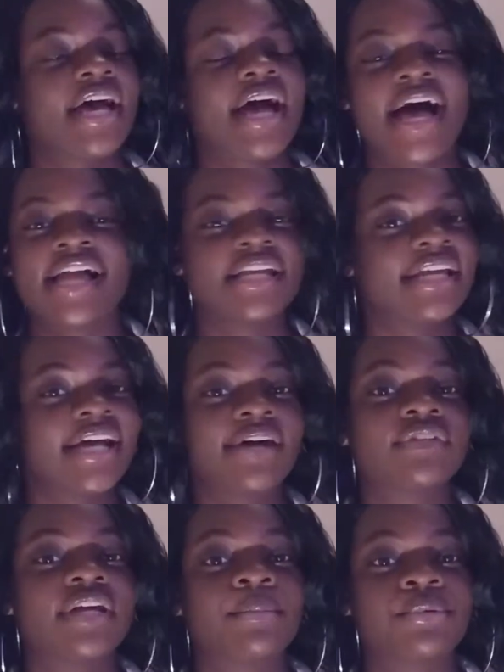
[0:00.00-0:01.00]
I didn't have
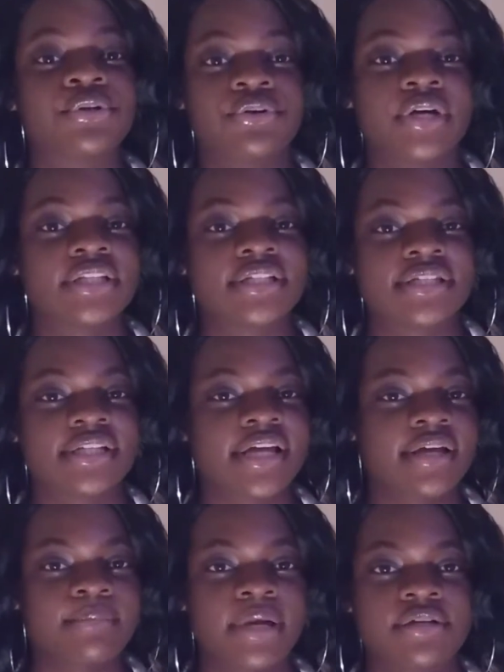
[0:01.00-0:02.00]
the epidural at this
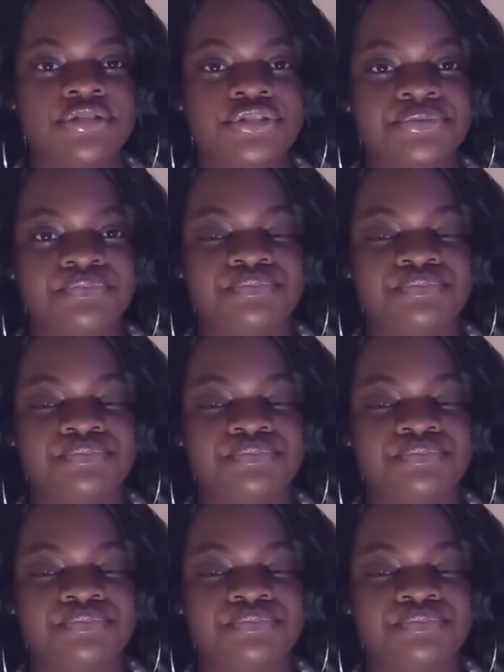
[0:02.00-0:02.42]
time, mind you.